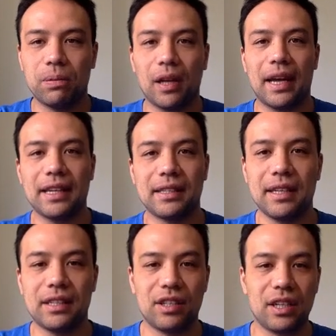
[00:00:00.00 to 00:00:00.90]
plays
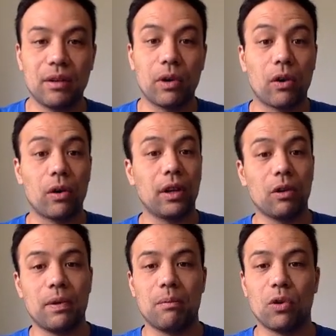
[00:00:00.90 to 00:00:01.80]
this year. We were a little
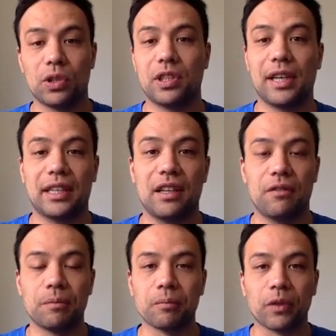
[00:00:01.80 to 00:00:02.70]
bit more
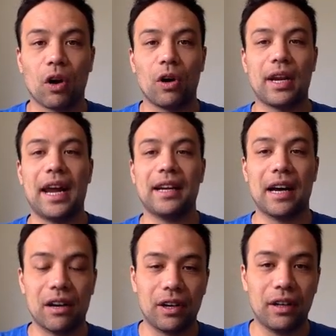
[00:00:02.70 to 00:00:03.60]
selective on
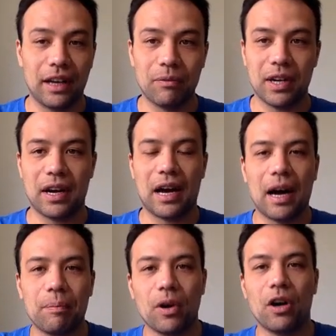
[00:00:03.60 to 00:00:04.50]
NRL, and we're
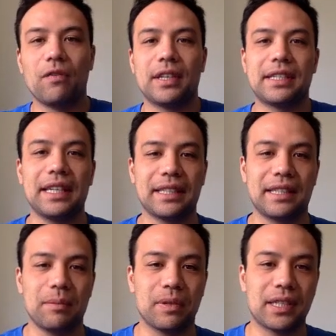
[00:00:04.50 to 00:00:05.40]
up over
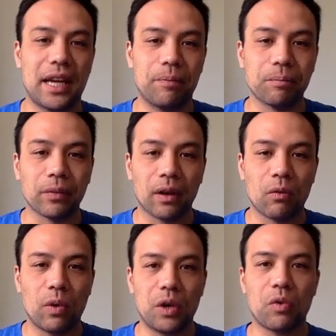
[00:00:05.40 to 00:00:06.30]
60%
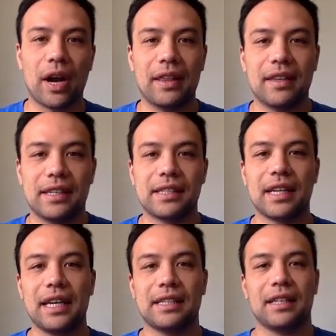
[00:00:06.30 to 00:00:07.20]
win rate this
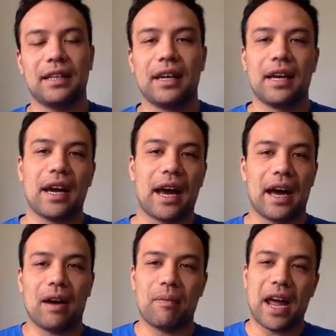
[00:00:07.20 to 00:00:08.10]
season.
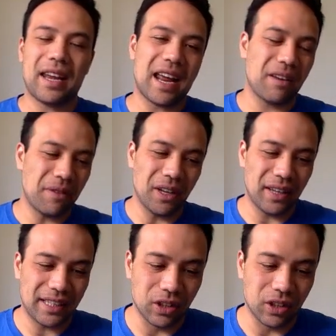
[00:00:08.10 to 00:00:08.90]
And NFL,